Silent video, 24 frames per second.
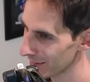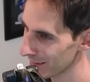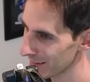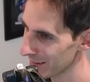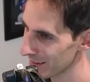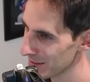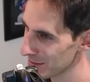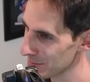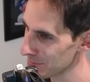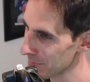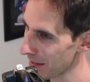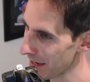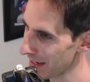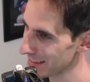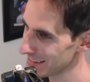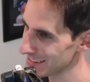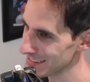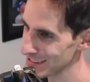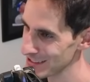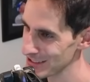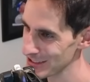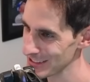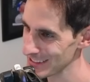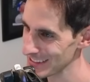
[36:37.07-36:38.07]
Max
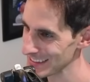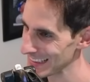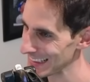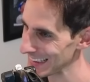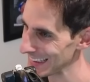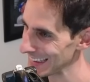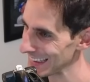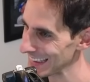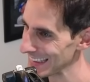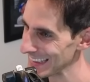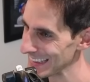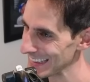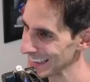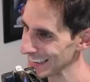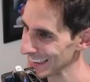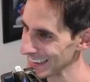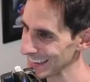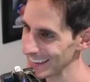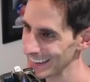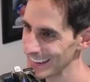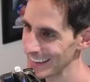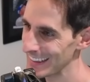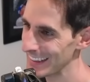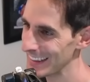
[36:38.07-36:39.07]
is just cleaning it,
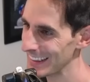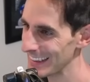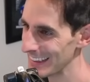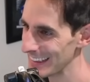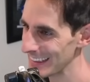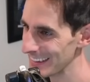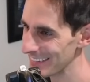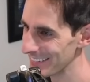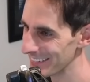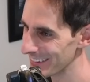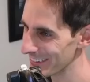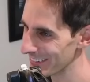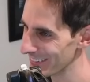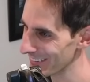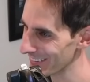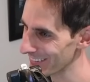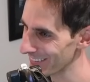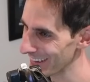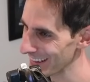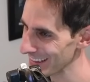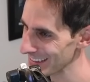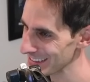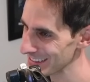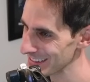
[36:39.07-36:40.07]
even on the
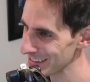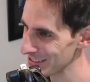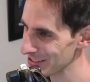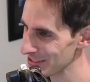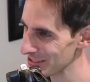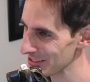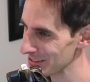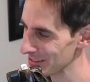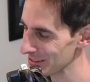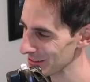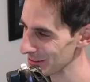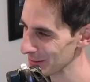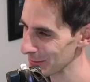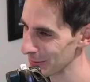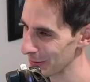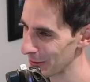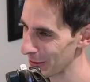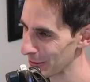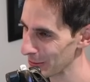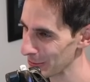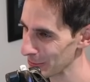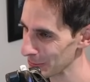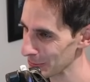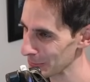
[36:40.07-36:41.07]
way to the
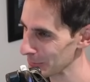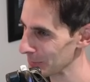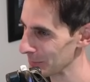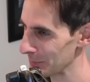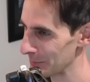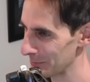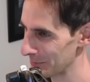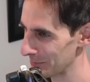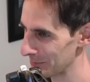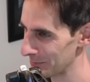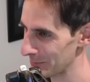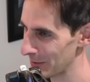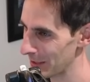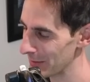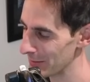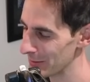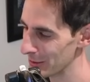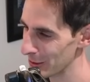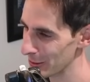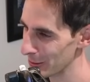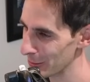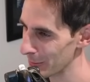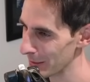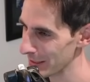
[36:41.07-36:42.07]
final, even
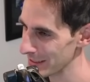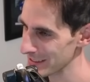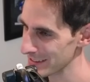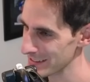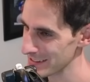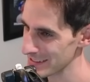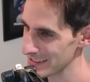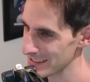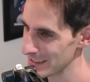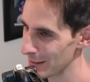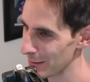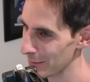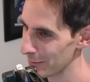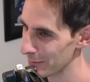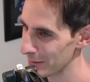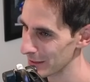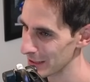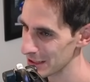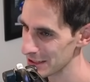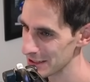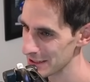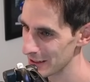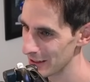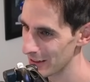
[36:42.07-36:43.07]
on the way to the start
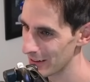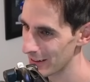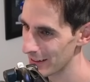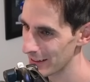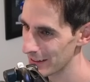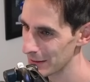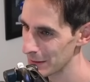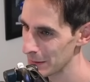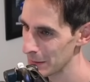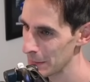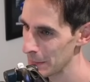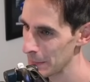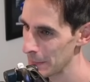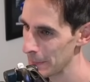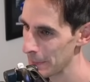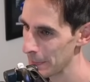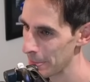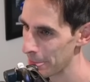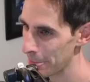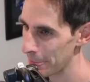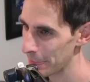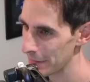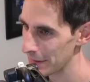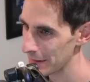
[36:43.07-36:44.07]
finish line.
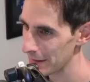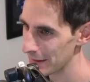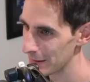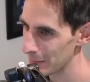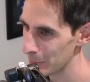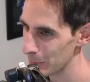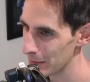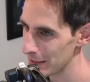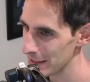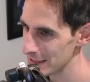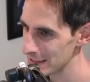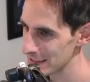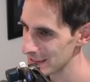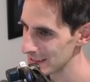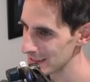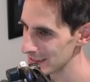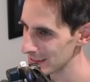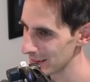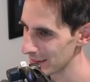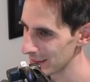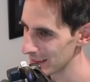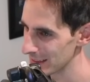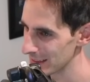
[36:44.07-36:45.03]
Where's this? I think it's